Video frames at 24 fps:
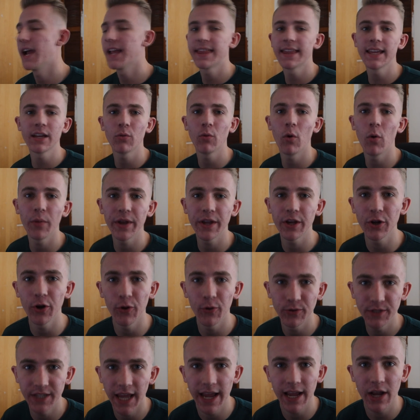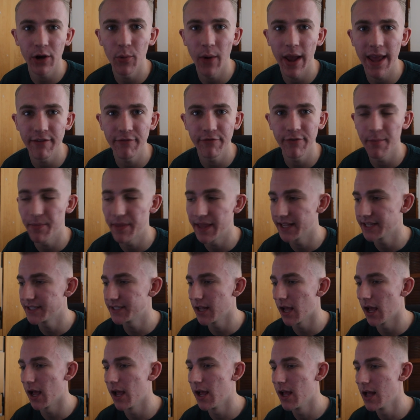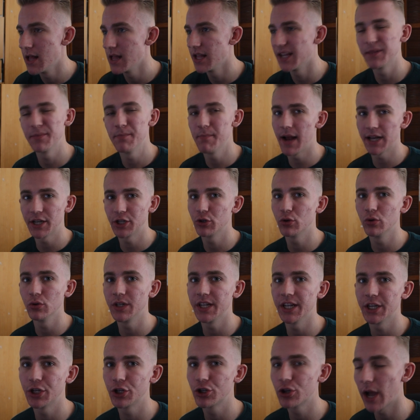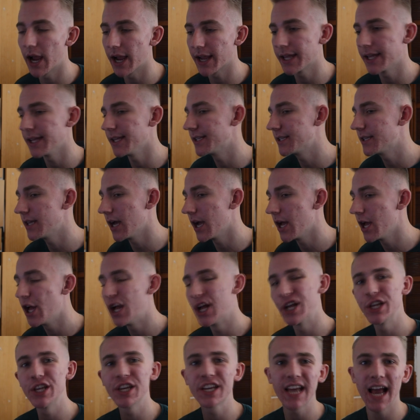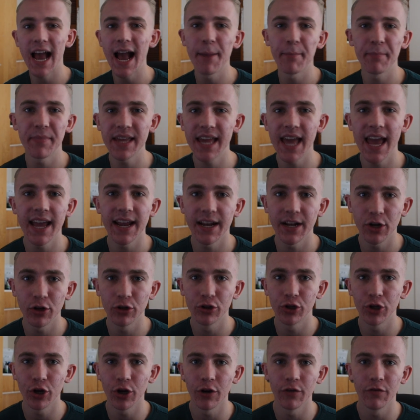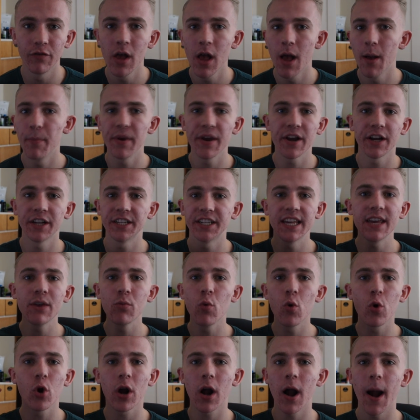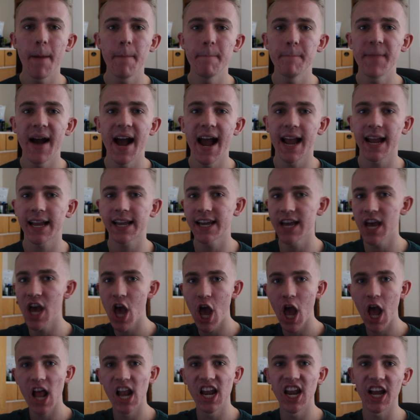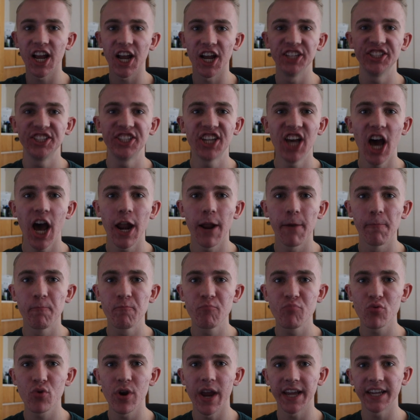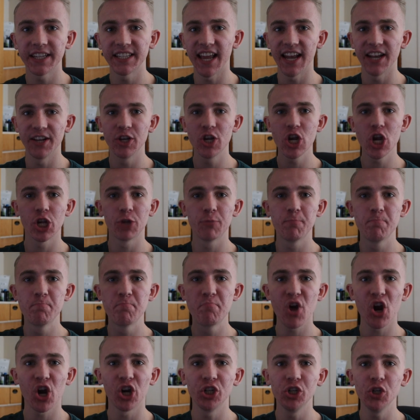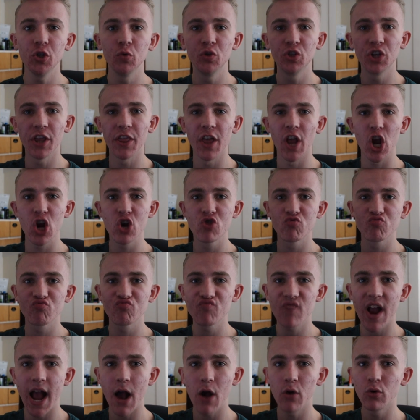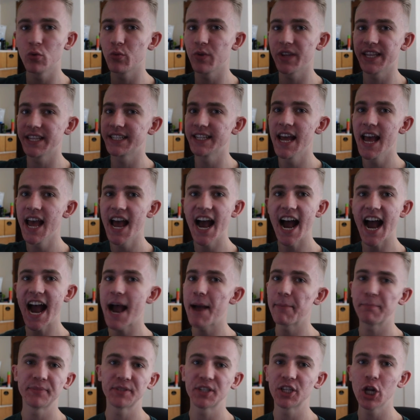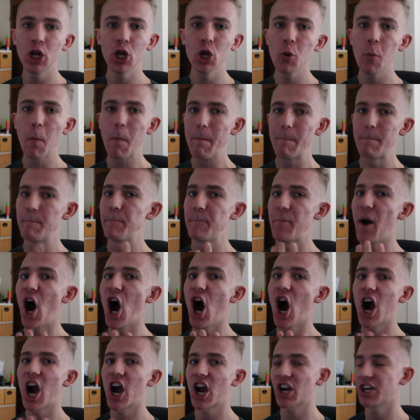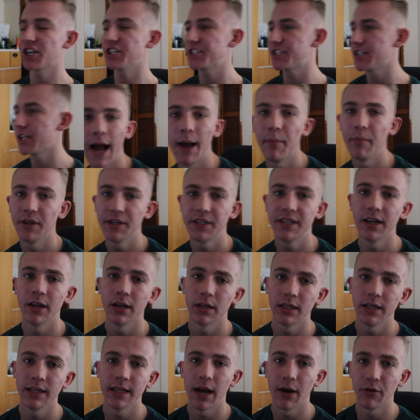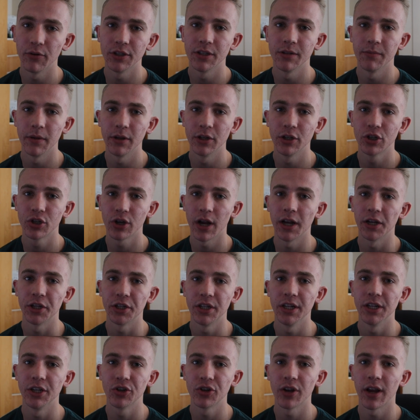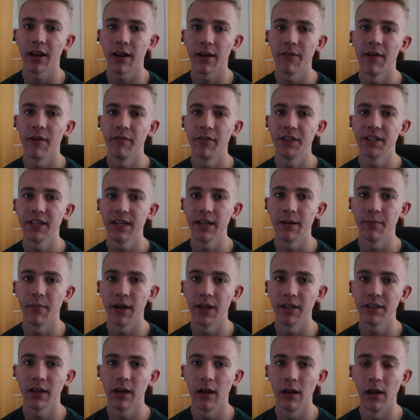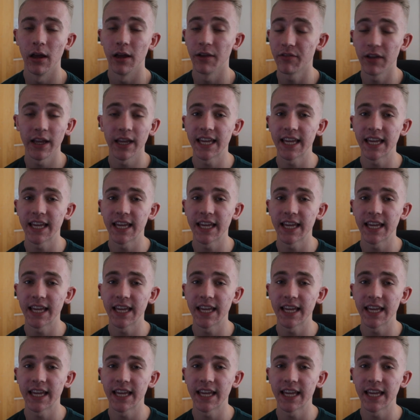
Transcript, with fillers: I think what we can all take away from this uh, this magical diss track is that you can't be hating on Durv because he will come back like a ton of bricks and just burn you to the ground with his absolute bars. Nah, but seriously, that was the most trash dish track I've ever seen in my entire life.